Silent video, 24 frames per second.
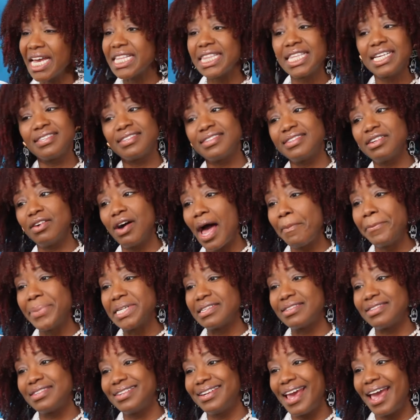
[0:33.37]
This still
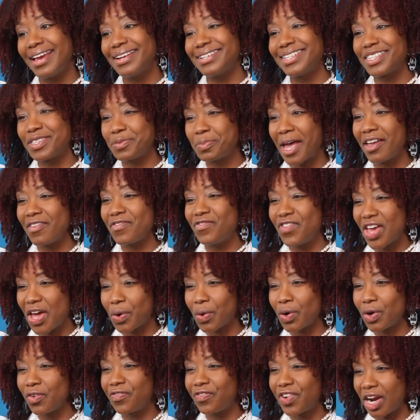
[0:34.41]
happens today despite
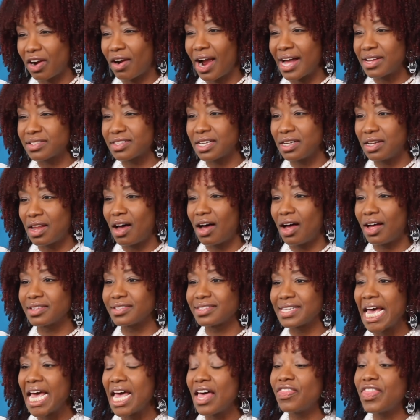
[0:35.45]
federal fair housing laws
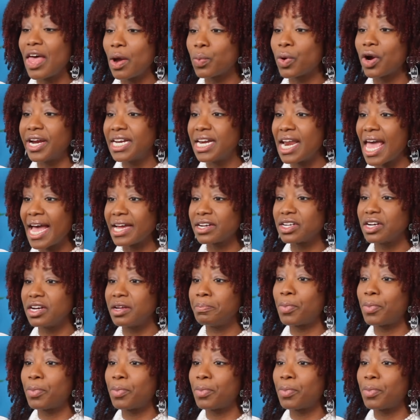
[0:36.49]
that were enacted in